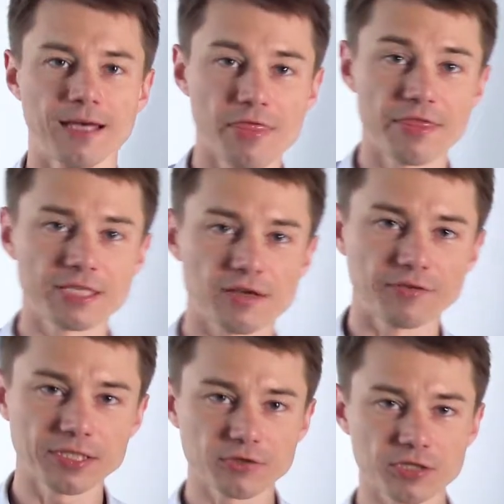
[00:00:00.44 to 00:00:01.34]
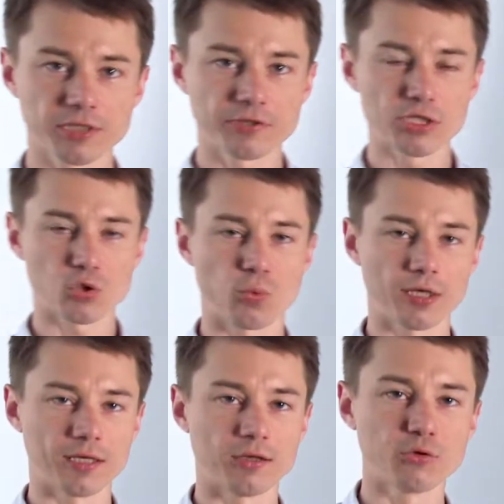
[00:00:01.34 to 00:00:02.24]
In this video series,
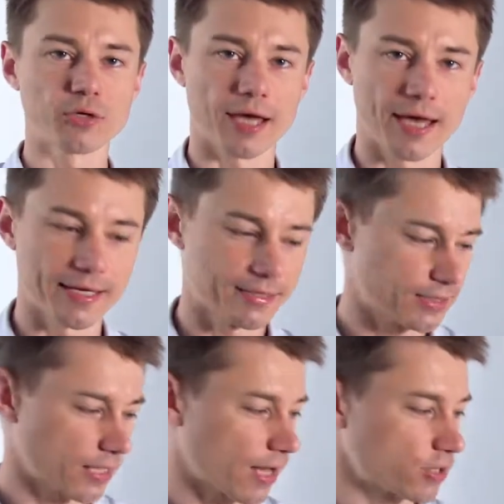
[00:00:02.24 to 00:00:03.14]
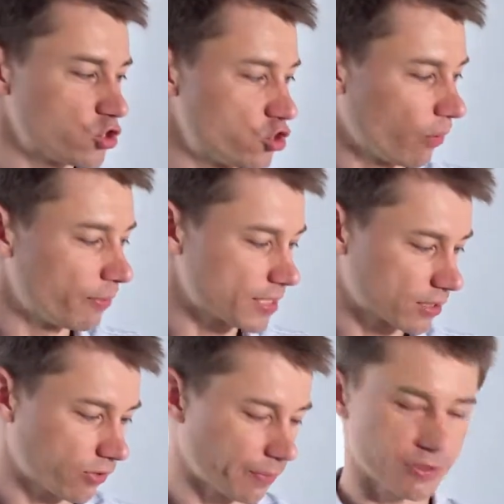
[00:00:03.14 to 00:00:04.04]
we look at job
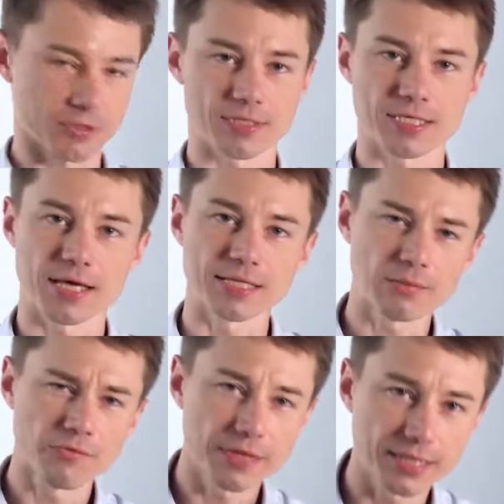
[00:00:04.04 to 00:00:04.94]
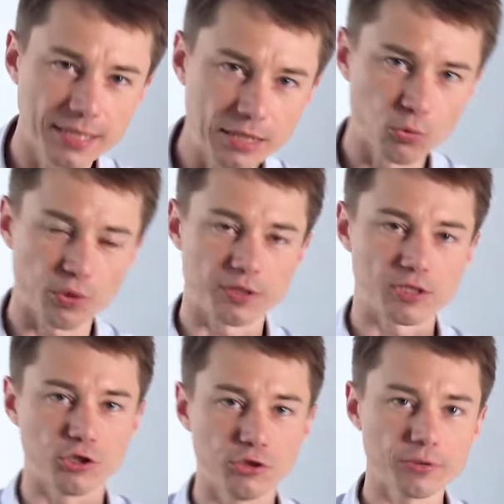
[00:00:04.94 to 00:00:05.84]
descriptions and some of the
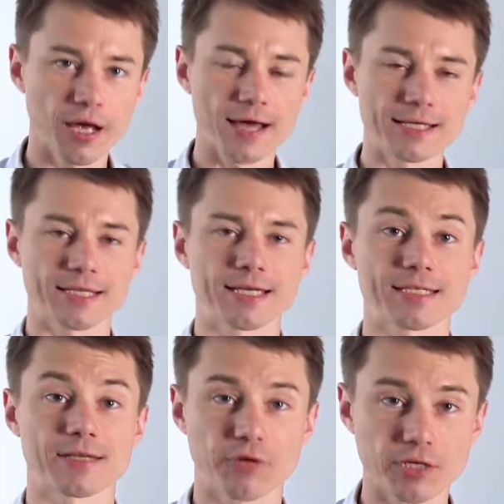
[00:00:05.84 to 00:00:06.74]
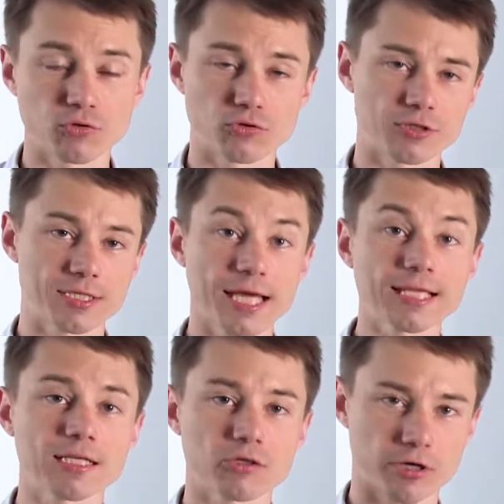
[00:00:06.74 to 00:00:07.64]
keywords you guys as recruiters,
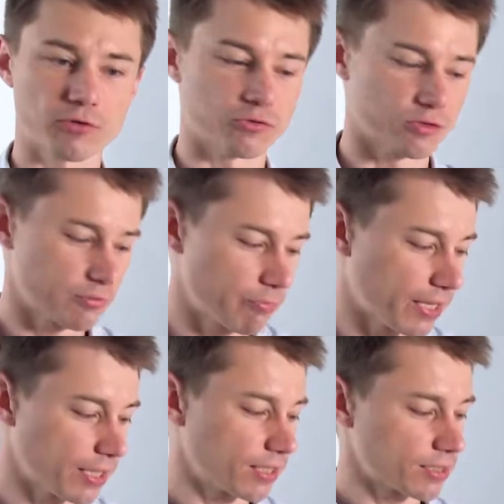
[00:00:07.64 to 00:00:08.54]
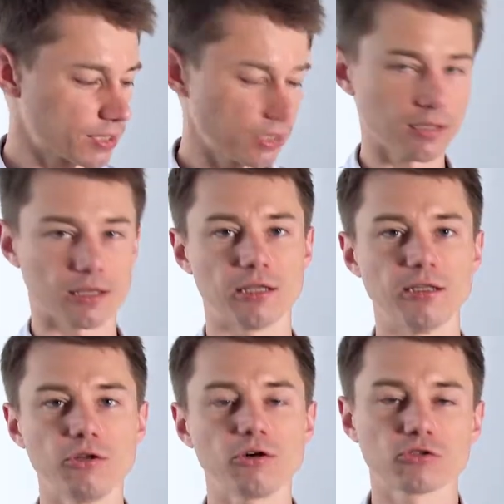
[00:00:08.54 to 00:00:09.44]
technical recruiters, may still
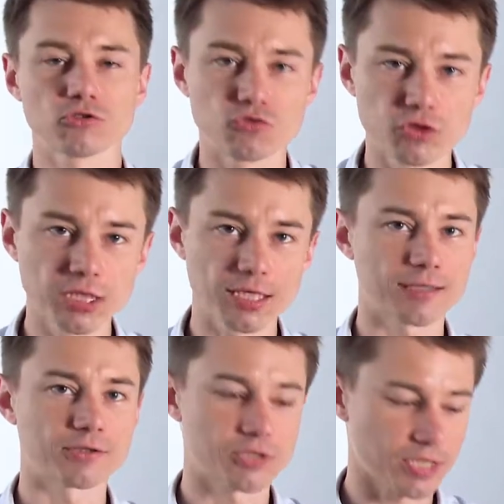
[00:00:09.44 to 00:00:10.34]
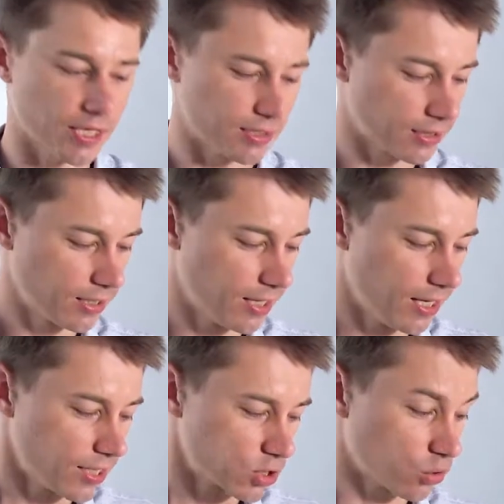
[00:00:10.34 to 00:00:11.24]
not really understand.
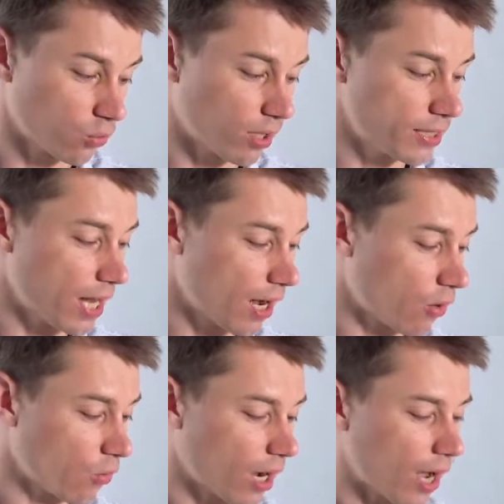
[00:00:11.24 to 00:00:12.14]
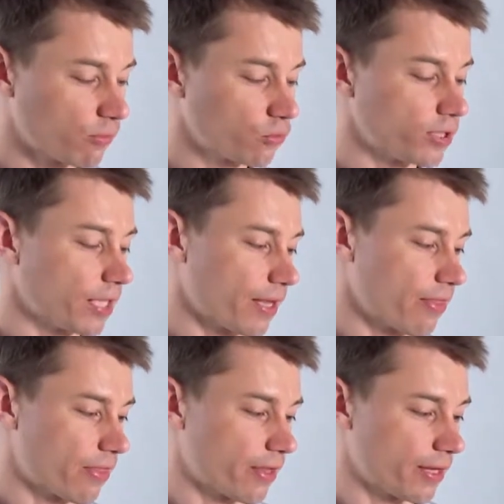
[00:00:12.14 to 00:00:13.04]
So now I'm looking at
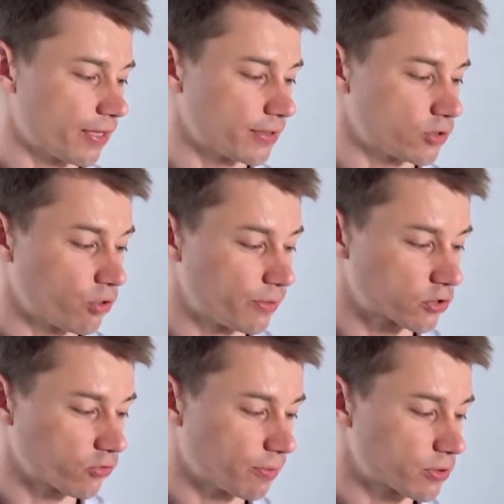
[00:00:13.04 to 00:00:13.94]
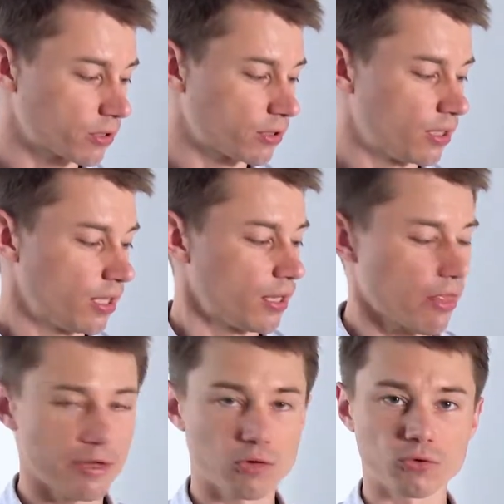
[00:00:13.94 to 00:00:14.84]
the job description.
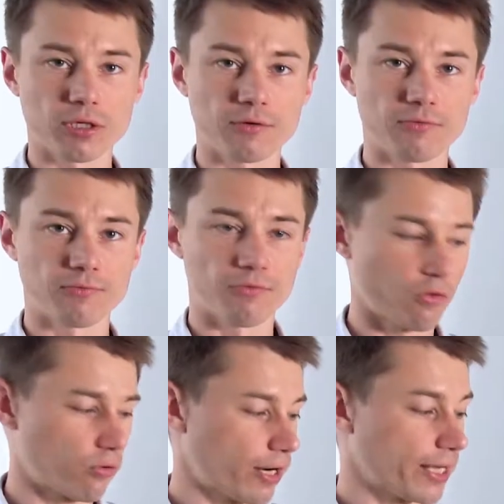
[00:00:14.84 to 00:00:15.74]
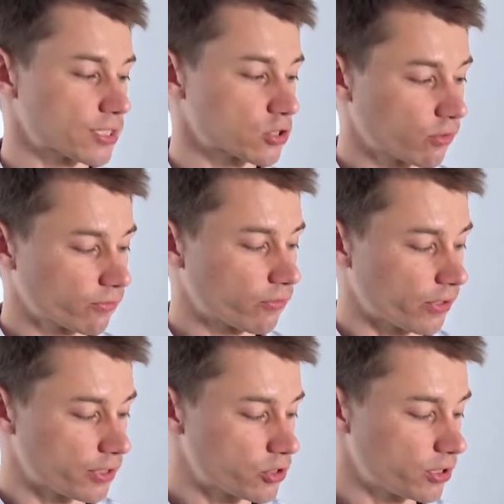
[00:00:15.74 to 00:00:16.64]
They are looking for a software
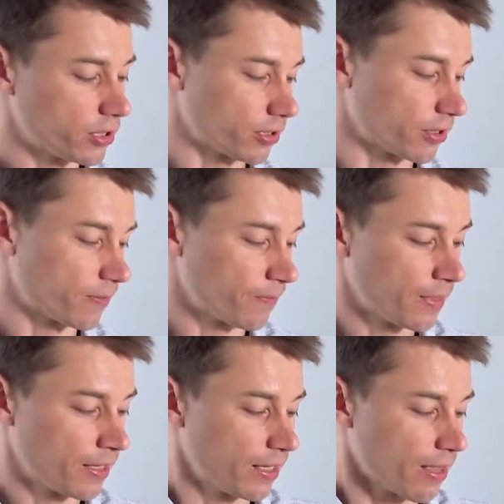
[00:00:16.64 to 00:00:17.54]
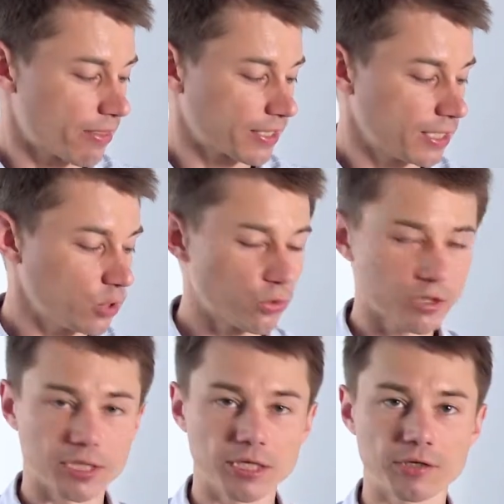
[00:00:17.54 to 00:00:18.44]
engineer. The keyword
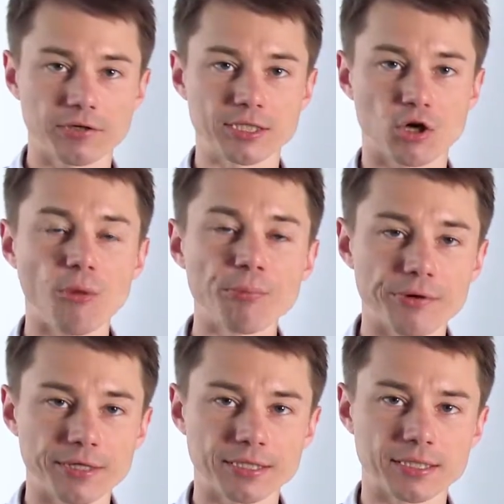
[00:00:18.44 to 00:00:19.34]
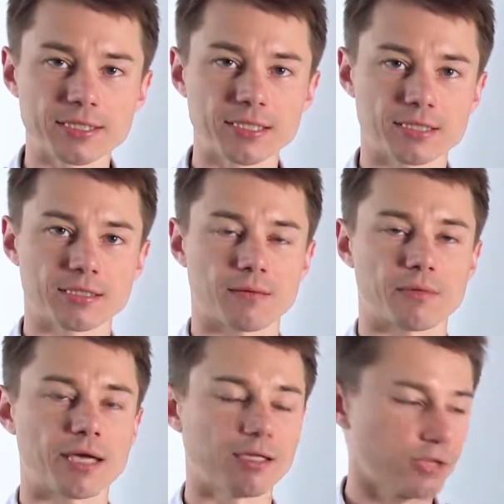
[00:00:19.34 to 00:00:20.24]
here is operating system.
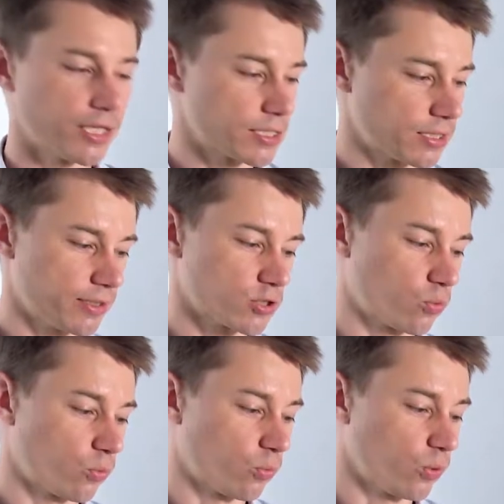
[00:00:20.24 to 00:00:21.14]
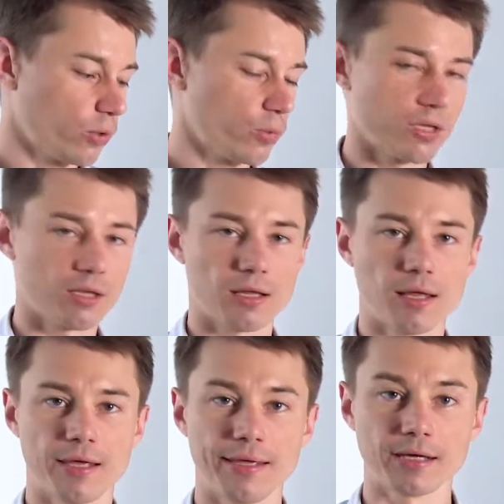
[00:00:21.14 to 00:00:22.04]
Can you guys see it? So we will
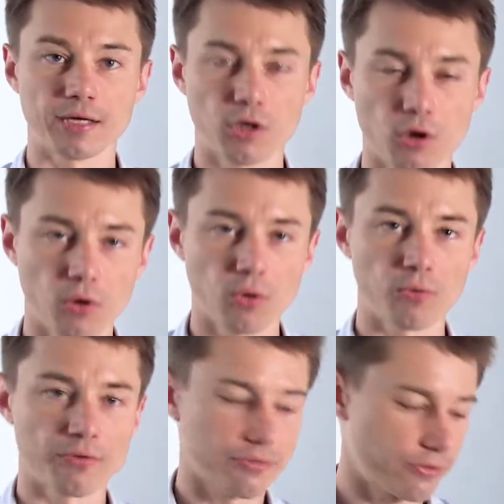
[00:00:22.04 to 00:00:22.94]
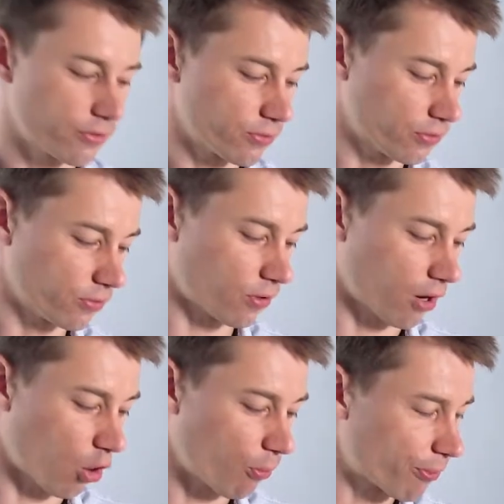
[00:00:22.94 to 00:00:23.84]
go through
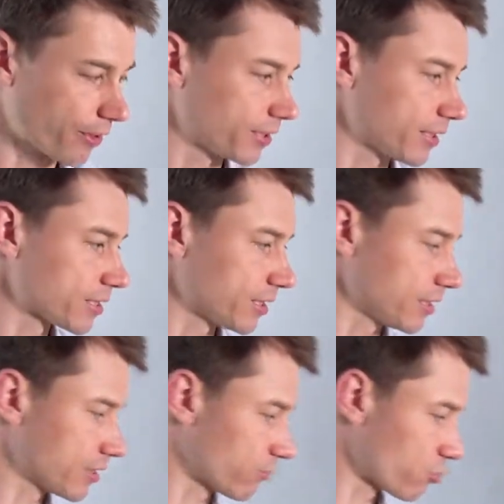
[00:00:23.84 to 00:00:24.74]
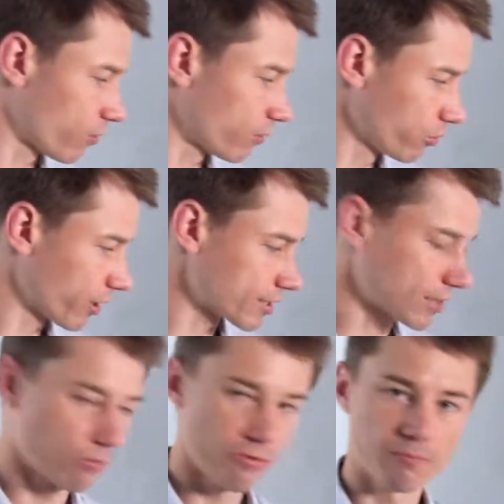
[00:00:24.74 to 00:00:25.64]
operating systems. We will look at
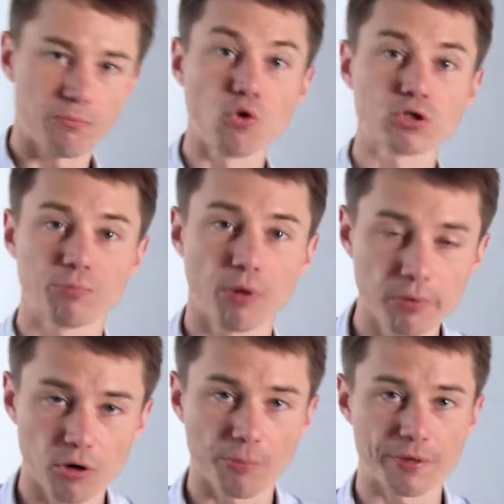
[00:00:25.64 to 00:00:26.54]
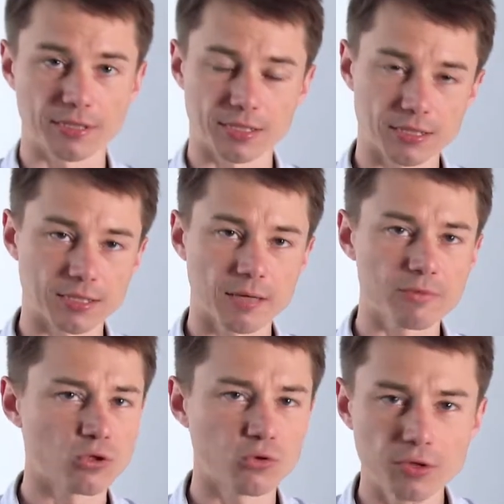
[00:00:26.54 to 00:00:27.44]
some of the most popular operating systems
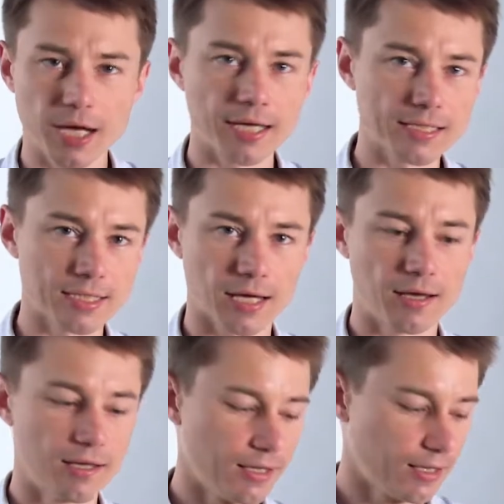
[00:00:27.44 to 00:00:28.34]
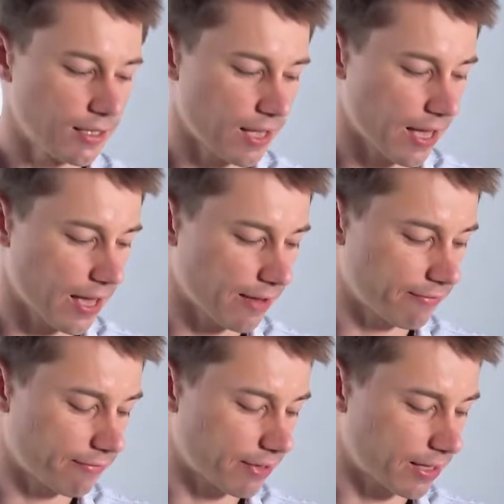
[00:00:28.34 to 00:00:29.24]
so you guys
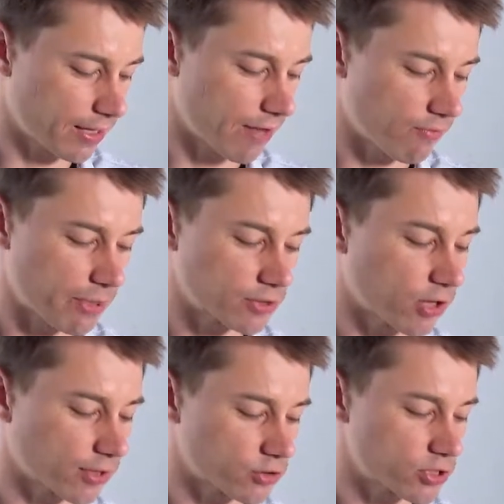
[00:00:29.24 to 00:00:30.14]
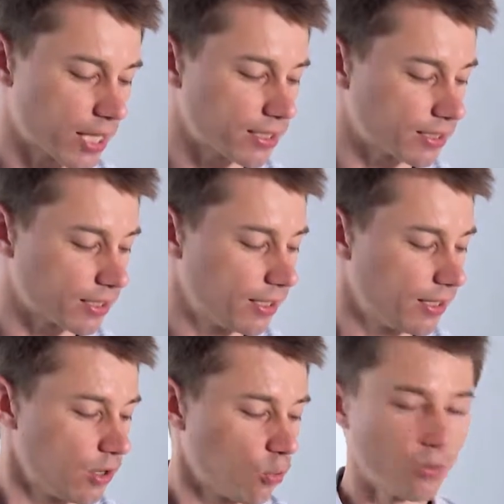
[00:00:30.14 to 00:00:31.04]
have a better understanding.
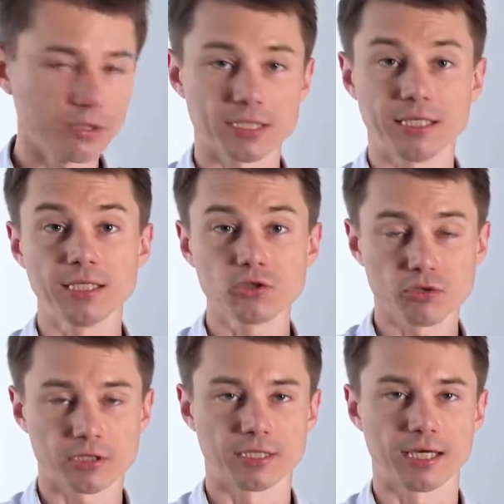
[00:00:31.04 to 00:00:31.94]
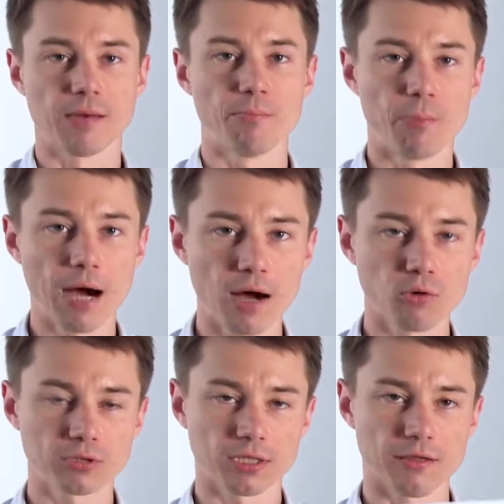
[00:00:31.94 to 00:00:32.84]
What is interesting
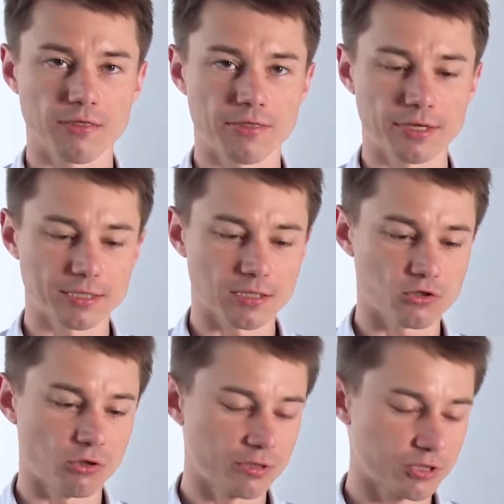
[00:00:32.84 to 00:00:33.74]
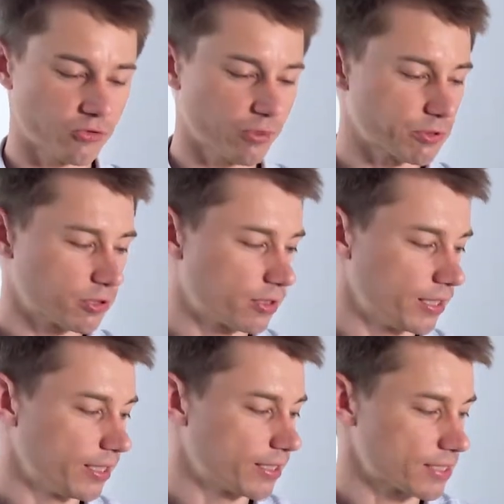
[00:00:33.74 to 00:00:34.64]
about this job description
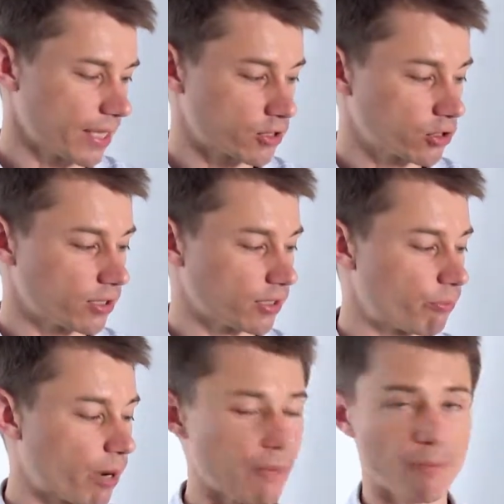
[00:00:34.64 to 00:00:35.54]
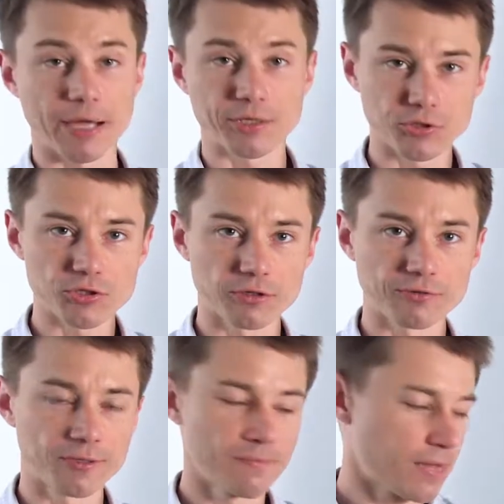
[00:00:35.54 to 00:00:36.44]
is actually by Microsoft,